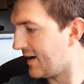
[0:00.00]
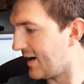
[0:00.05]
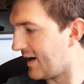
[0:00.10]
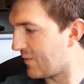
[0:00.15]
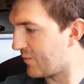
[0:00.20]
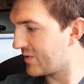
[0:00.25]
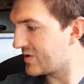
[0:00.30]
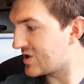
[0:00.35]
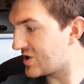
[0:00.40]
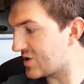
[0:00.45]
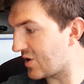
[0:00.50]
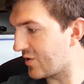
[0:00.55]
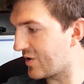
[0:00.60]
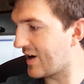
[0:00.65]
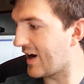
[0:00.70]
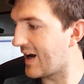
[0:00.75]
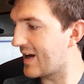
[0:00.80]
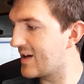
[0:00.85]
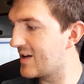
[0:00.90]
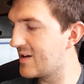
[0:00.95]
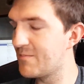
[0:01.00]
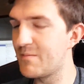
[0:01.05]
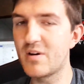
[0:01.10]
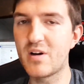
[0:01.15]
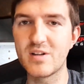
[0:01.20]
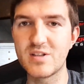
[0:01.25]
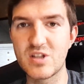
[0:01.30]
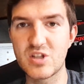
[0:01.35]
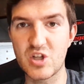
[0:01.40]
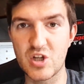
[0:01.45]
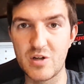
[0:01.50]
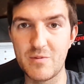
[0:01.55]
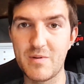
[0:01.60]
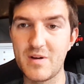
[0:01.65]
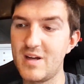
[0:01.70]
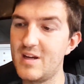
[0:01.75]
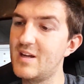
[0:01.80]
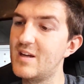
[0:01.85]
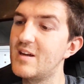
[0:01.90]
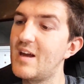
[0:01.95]
Uh, which is okay because it's going
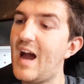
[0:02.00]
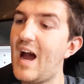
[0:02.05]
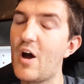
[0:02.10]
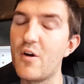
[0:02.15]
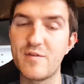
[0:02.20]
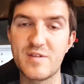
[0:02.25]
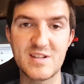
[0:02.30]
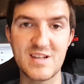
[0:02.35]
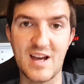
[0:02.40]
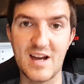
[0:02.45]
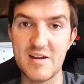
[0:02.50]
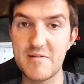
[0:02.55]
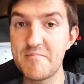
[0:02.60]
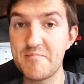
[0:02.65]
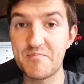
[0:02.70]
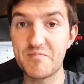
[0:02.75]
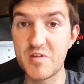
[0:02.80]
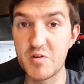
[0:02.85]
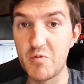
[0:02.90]
to be out of sight.